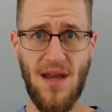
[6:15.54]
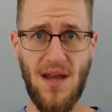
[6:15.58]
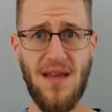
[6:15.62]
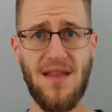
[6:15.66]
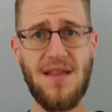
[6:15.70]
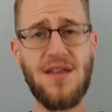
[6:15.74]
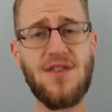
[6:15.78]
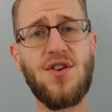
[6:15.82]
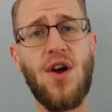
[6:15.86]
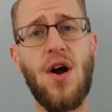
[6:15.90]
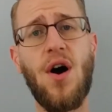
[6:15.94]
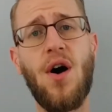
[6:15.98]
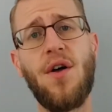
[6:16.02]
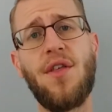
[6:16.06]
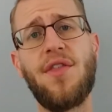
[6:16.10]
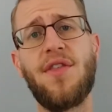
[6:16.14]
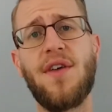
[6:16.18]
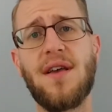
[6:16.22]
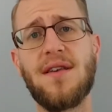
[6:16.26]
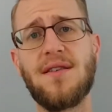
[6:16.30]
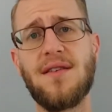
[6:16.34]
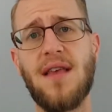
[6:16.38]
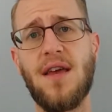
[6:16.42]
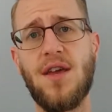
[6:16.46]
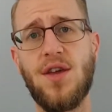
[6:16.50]
These are all
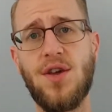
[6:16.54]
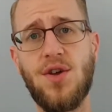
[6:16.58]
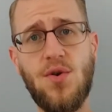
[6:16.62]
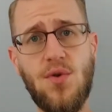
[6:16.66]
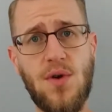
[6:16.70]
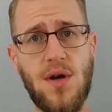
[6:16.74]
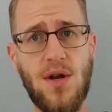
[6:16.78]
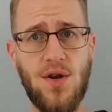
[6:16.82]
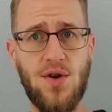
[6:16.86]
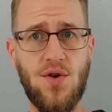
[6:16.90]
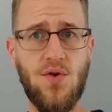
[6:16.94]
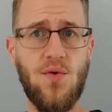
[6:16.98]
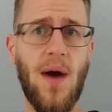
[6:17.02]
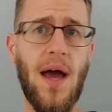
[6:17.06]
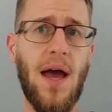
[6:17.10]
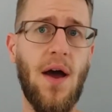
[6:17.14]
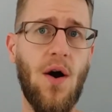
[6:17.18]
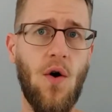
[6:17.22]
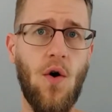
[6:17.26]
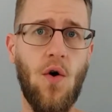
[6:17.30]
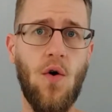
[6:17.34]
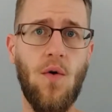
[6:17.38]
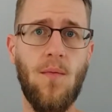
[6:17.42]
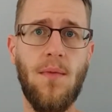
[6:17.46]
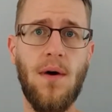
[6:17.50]
things that you can do at
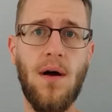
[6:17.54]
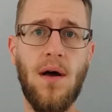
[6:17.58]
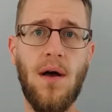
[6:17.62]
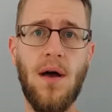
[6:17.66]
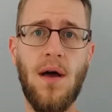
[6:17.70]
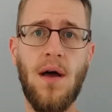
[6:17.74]
home.